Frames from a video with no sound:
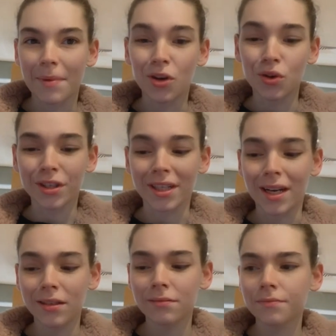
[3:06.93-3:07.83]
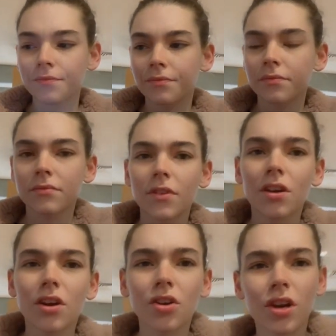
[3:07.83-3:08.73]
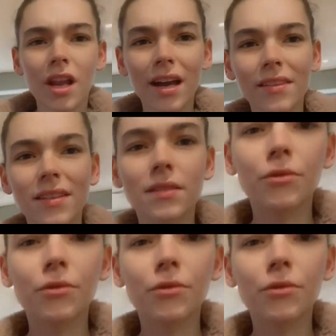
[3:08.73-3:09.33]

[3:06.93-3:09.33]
my order now. Got like this